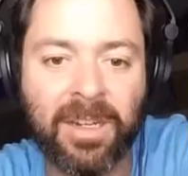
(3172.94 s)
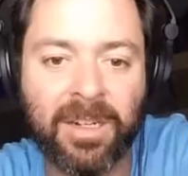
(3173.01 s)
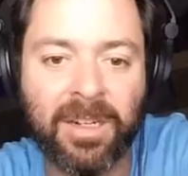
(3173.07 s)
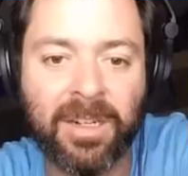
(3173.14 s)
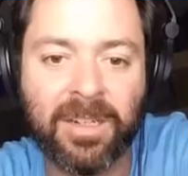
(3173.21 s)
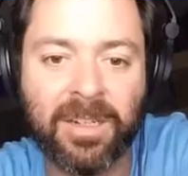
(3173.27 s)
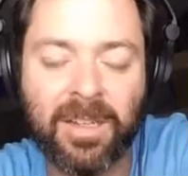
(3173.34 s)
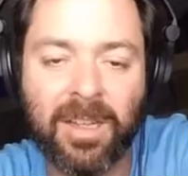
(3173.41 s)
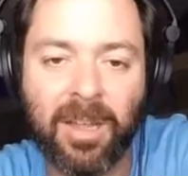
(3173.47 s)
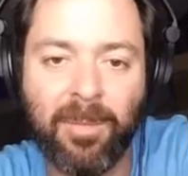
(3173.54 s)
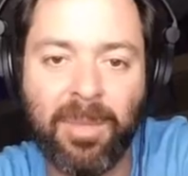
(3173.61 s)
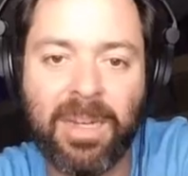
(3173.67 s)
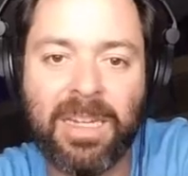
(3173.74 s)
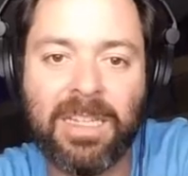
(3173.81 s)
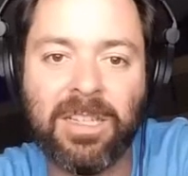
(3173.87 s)
revered,
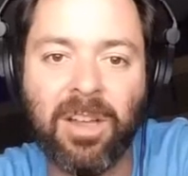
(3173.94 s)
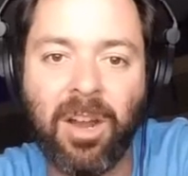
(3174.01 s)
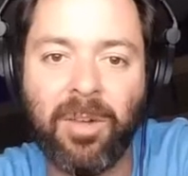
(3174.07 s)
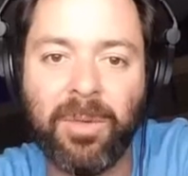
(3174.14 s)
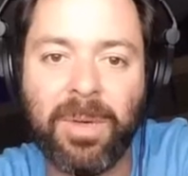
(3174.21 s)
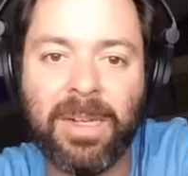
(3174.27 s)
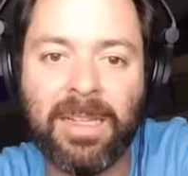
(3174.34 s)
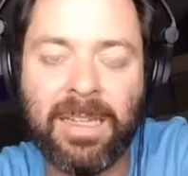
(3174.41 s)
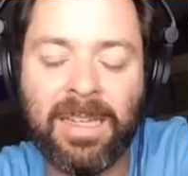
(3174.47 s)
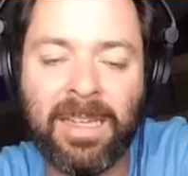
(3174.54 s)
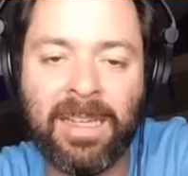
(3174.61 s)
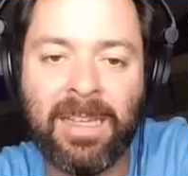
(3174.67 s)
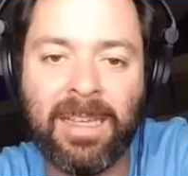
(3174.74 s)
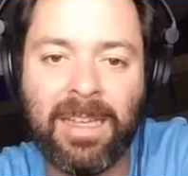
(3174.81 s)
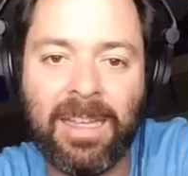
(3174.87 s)
but he's
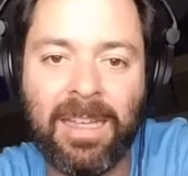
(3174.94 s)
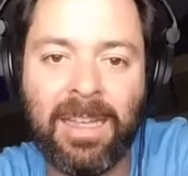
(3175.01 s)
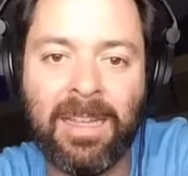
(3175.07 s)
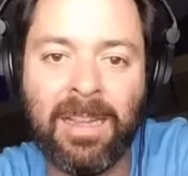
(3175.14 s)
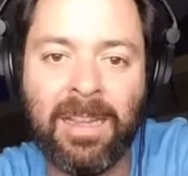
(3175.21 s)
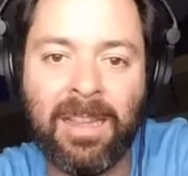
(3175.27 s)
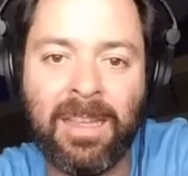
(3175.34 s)
not really